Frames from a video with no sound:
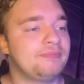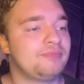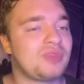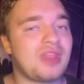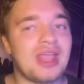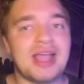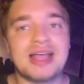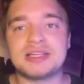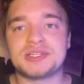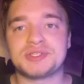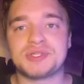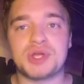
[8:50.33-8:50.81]

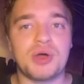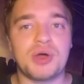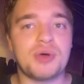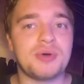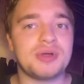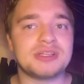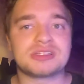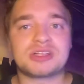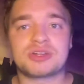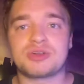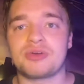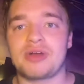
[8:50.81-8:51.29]
As
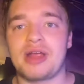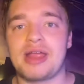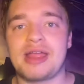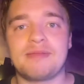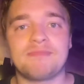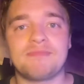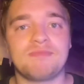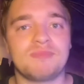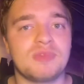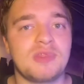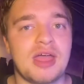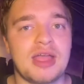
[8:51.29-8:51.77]
always,
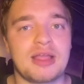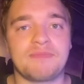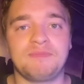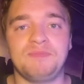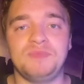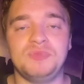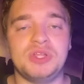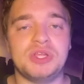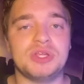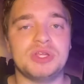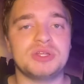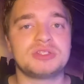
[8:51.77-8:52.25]
great like
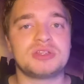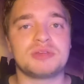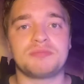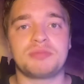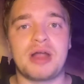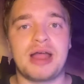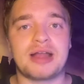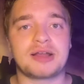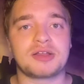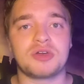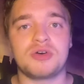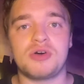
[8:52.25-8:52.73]
use of
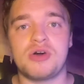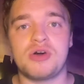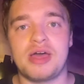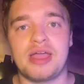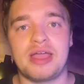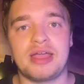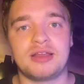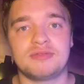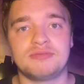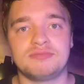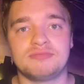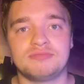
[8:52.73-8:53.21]
practical
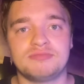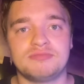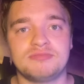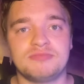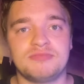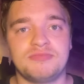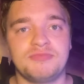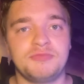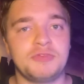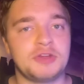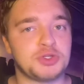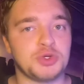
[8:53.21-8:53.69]
and
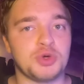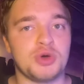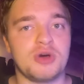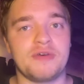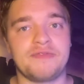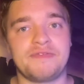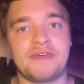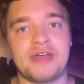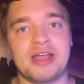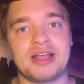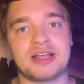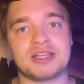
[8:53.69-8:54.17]
visual
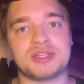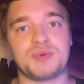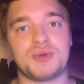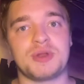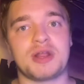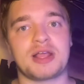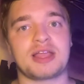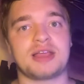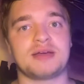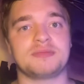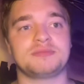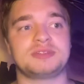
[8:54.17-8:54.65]
effects when
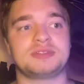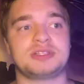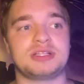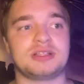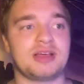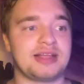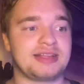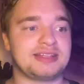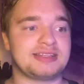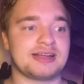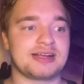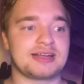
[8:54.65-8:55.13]
it comes to
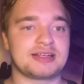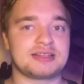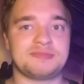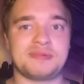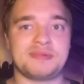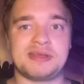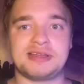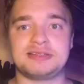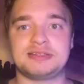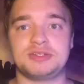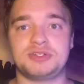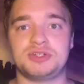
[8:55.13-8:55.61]
like text
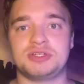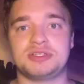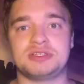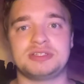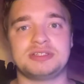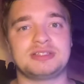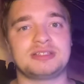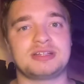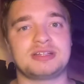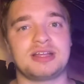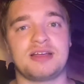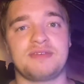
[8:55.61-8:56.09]
messages and
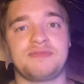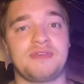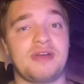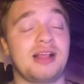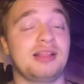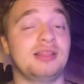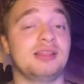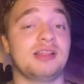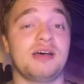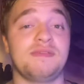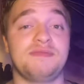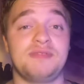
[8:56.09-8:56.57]
stuff. I
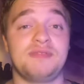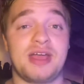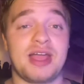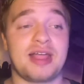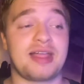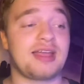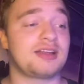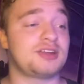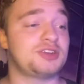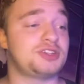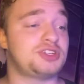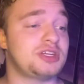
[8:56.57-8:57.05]
love that
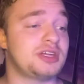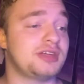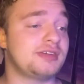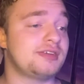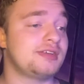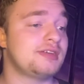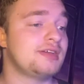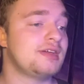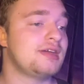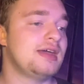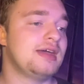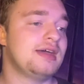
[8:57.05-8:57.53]
kind of
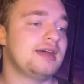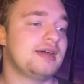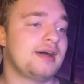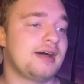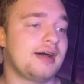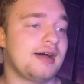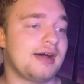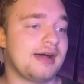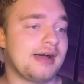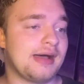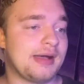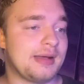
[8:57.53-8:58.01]
shit.
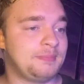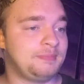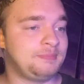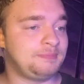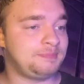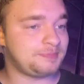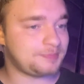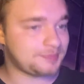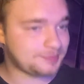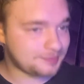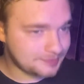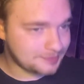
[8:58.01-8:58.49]

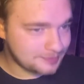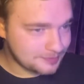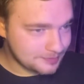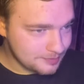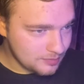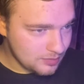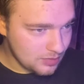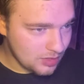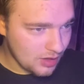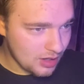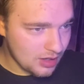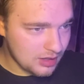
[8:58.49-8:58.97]

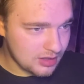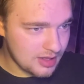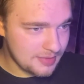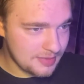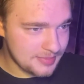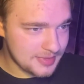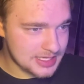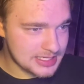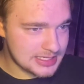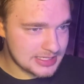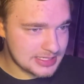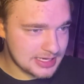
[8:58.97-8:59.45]
Let
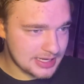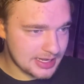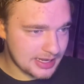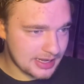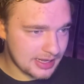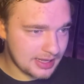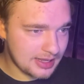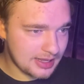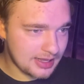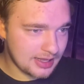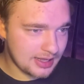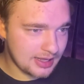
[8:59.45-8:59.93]
me see
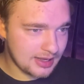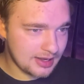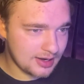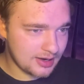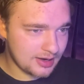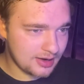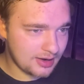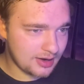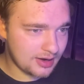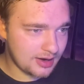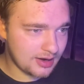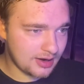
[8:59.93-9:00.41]

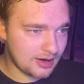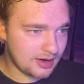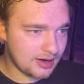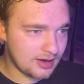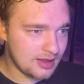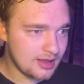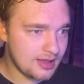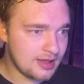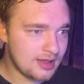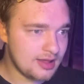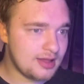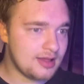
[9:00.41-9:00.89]
here.
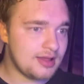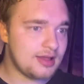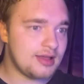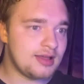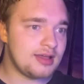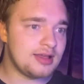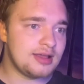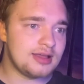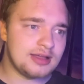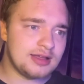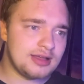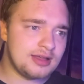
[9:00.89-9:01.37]

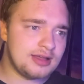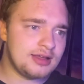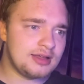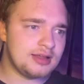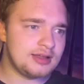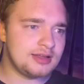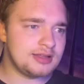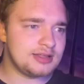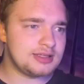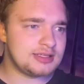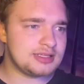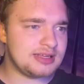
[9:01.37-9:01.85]

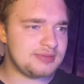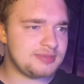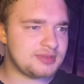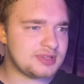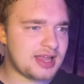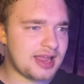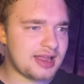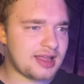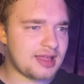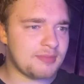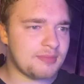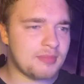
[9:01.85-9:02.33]
Seems
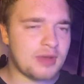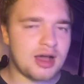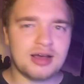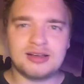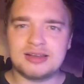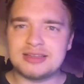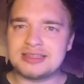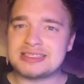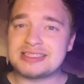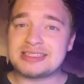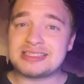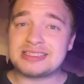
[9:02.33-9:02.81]
like
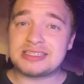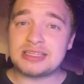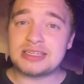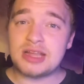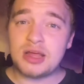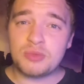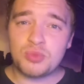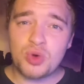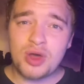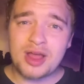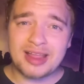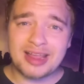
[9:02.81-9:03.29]
Kamala's
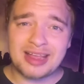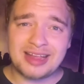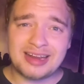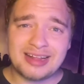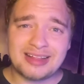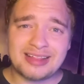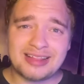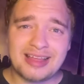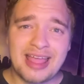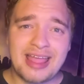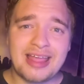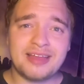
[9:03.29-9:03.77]
somewhat getting
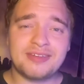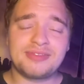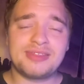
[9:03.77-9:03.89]
the hang of